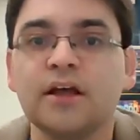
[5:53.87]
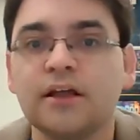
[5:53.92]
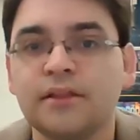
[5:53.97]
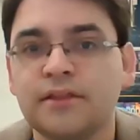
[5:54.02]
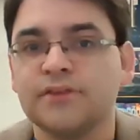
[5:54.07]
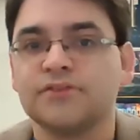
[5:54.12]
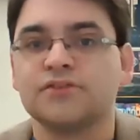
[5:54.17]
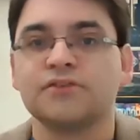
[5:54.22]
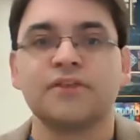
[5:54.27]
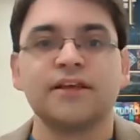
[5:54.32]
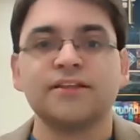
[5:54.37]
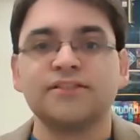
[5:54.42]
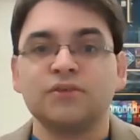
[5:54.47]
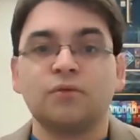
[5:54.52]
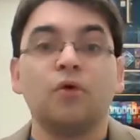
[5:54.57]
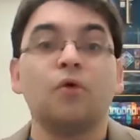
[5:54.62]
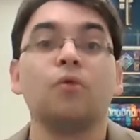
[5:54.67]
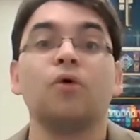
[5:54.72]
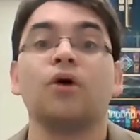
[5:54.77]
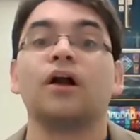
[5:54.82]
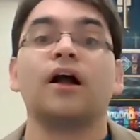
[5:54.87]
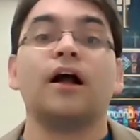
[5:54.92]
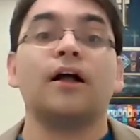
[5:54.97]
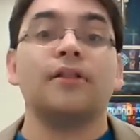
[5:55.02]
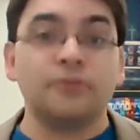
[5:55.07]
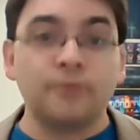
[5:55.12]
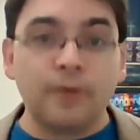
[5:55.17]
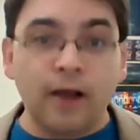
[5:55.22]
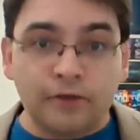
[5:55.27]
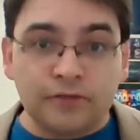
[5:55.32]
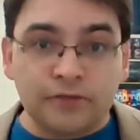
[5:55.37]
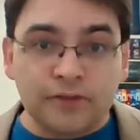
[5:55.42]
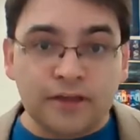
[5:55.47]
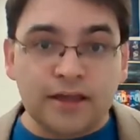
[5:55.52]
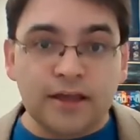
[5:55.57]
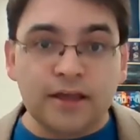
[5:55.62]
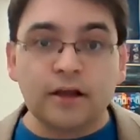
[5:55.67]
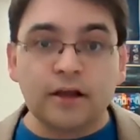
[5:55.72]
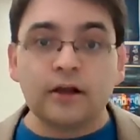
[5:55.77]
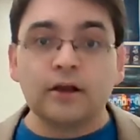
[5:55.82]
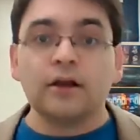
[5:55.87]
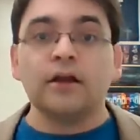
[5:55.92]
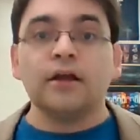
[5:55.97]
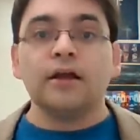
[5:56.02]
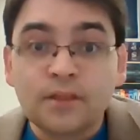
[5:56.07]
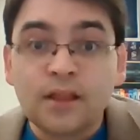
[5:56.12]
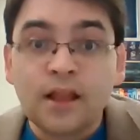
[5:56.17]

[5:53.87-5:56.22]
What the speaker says: These are things that we'll work on throughout the year.